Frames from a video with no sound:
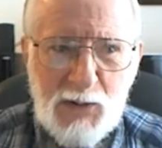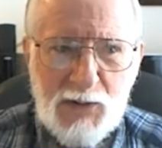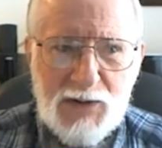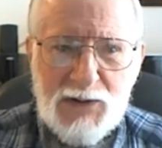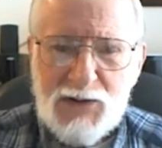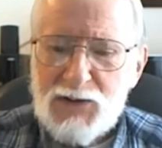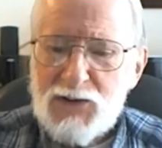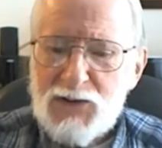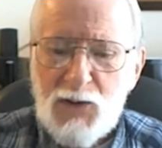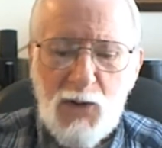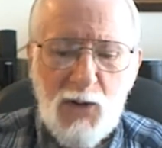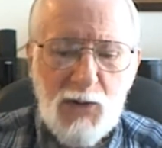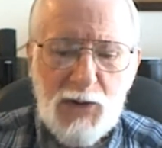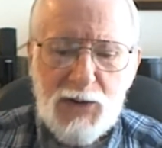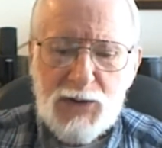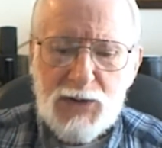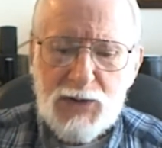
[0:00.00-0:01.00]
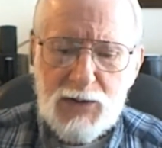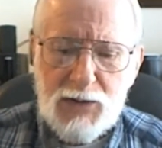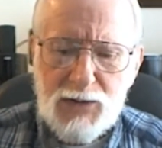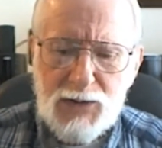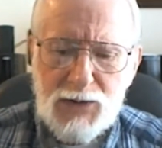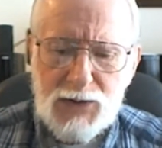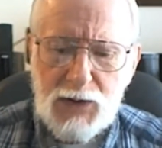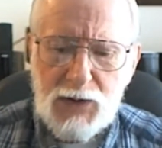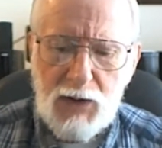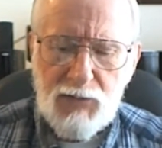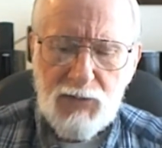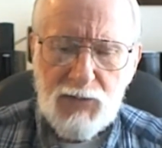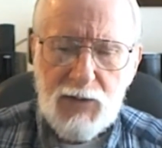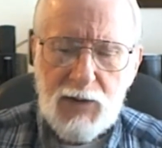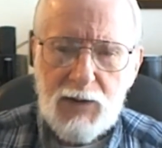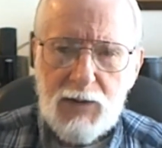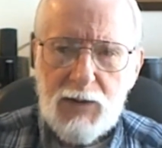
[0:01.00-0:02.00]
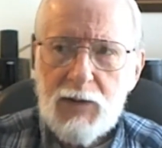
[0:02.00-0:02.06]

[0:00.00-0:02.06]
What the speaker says: This is all this stuff that